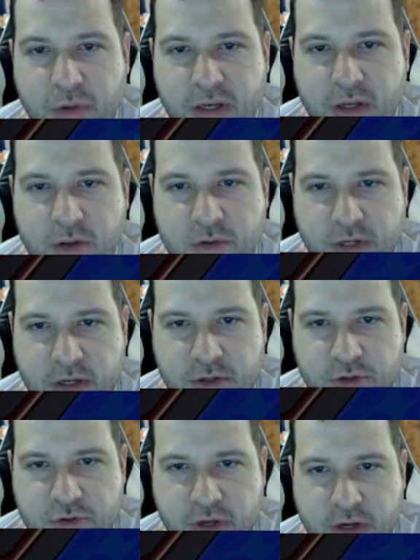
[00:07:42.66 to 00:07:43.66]
need to use
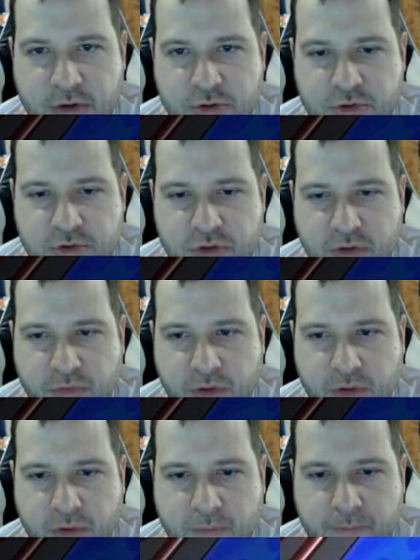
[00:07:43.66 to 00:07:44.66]
an energy retrieval.
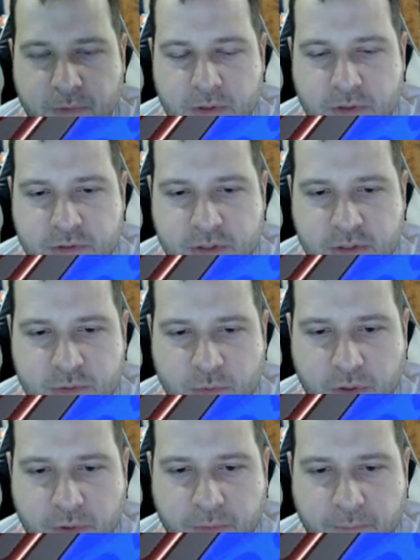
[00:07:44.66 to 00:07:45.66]
So that's what we're
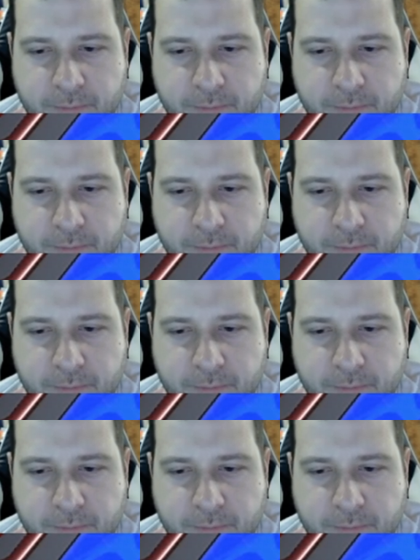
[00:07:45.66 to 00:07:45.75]
going to do.